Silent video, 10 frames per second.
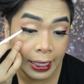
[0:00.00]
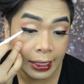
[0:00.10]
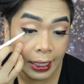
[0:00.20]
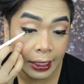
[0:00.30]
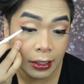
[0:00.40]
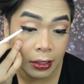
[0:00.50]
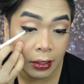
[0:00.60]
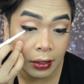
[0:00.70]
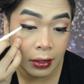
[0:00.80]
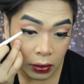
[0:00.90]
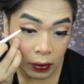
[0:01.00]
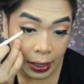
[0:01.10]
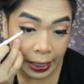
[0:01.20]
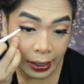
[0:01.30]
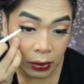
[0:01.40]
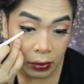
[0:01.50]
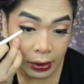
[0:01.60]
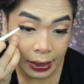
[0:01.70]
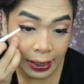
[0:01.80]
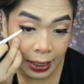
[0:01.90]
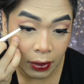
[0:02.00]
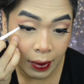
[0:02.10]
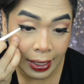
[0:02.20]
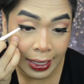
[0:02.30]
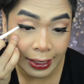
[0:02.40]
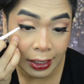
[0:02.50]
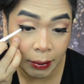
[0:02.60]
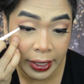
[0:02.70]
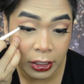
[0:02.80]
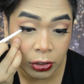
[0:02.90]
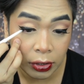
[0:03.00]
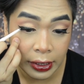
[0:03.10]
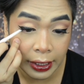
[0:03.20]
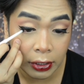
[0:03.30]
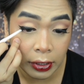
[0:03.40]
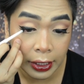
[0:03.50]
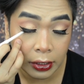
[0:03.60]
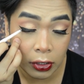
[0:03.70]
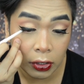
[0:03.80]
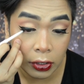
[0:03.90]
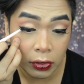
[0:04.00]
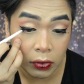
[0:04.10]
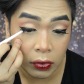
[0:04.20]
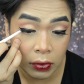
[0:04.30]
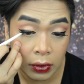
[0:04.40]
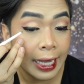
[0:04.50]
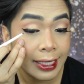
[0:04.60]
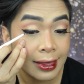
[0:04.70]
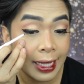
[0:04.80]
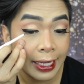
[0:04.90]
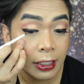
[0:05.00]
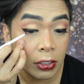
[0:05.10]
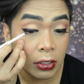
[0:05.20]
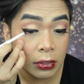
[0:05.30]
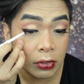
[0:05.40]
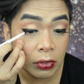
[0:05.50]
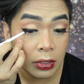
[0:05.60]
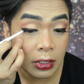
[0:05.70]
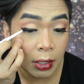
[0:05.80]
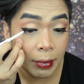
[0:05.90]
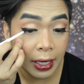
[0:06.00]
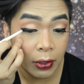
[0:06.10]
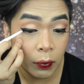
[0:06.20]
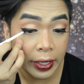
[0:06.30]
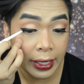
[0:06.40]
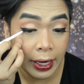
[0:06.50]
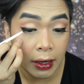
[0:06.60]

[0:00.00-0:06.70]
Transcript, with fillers: eyeliner yung eye look na ginagawa natin. Make sure na i-connect nyo yung tight line nyo dun sa my wing